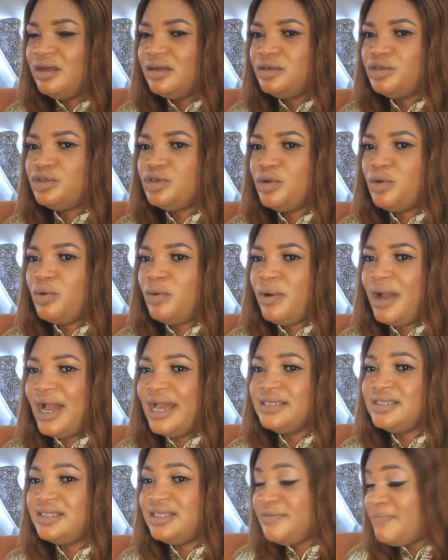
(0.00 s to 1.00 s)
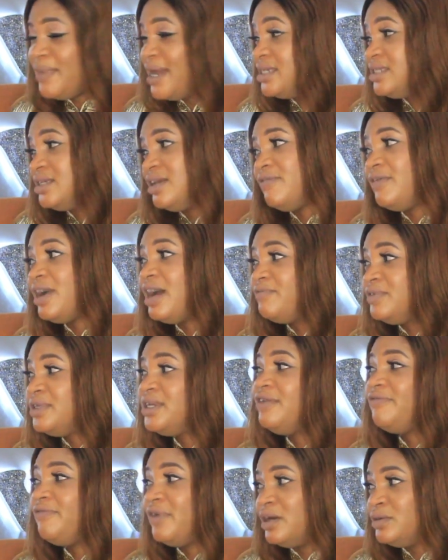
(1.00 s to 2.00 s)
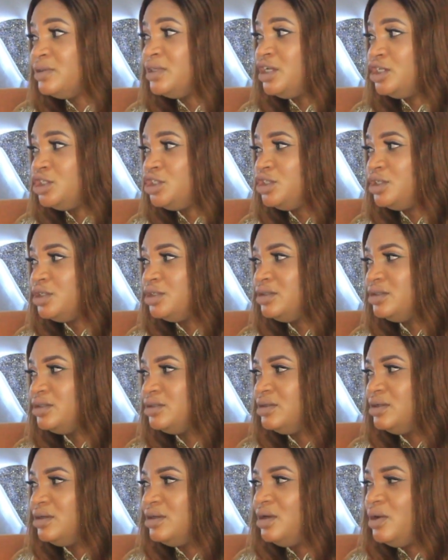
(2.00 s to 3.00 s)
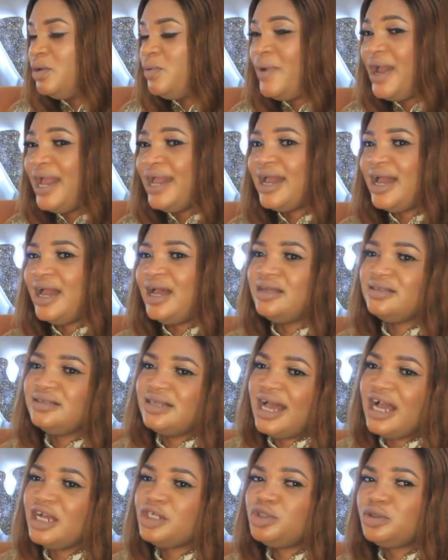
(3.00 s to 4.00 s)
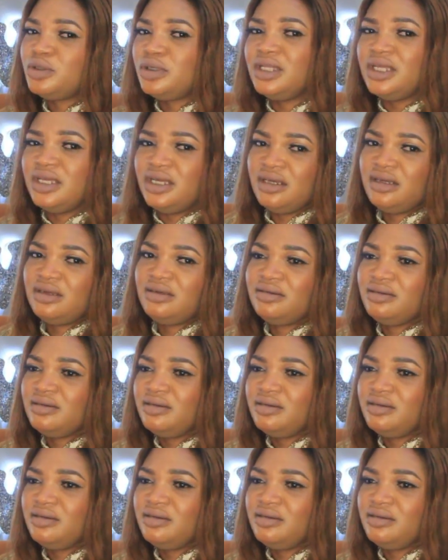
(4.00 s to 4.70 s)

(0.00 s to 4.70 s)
So I see myself having a foundation where I can actually,